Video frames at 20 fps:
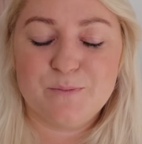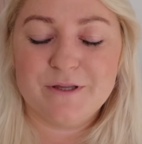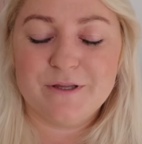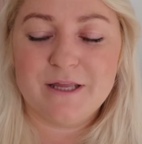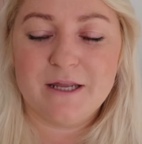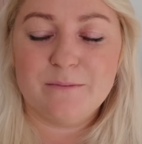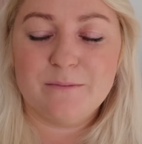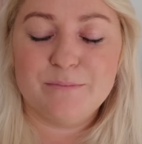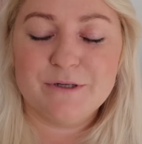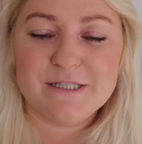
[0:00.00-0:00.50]
but
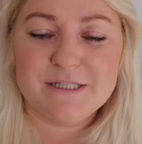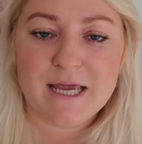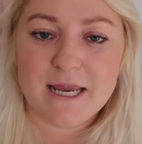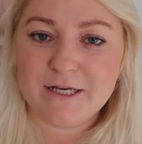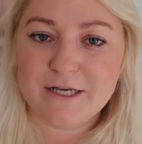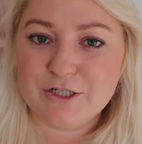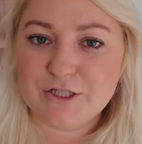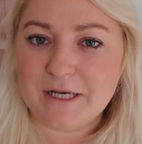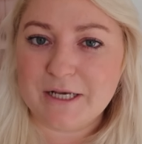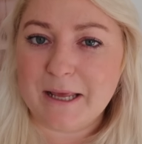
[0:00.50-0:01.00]
then
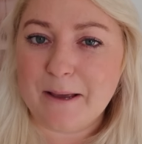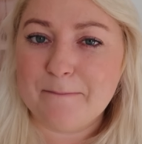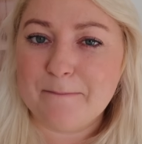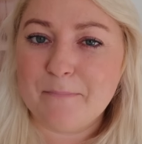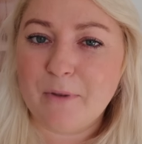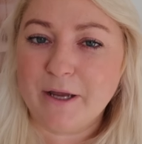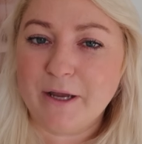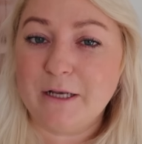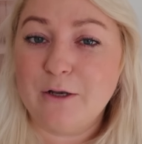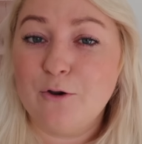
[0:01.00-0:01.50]
potentially it
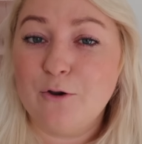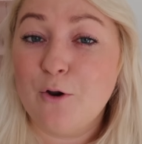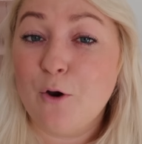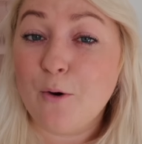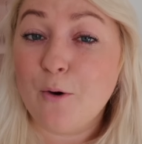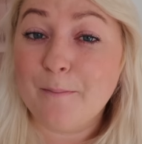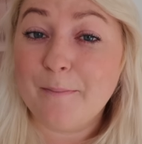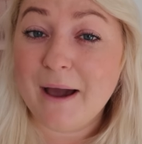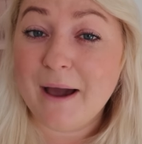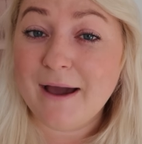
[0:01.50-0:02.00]
might
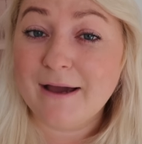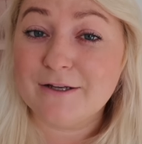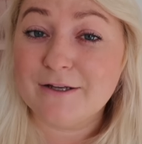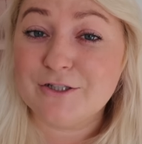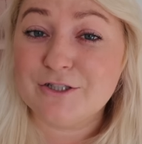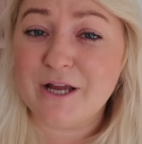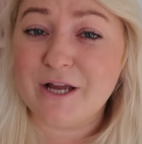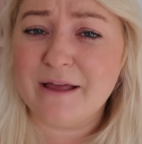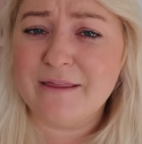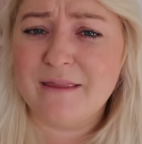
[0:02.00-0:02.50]
not
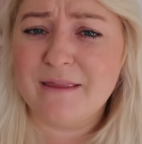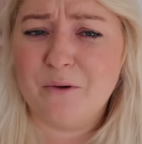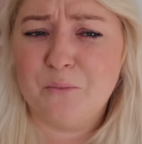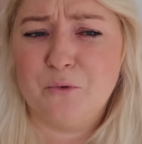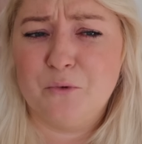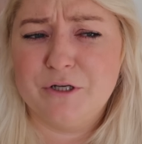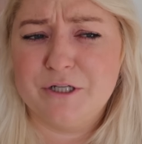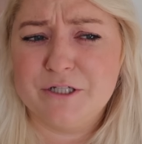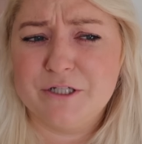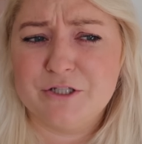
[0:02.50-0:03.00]
match, and then
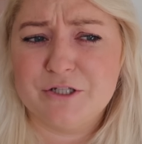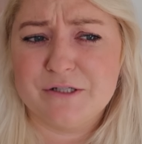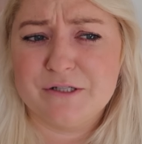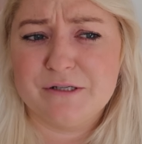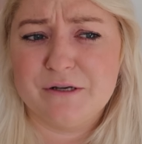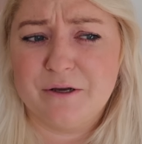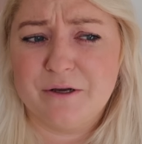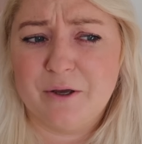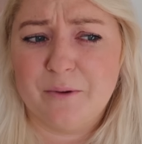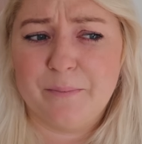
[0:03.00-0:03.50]
would it just
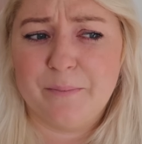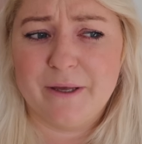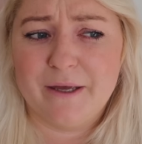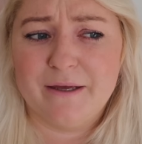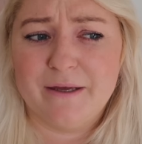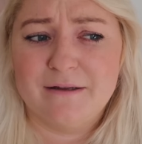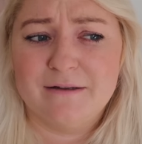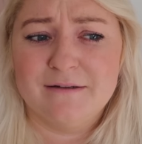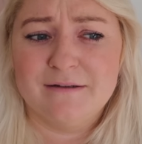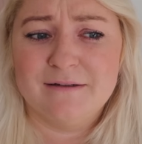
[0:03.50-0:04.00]
look a
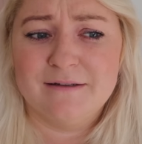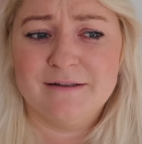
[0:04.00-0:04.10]
bit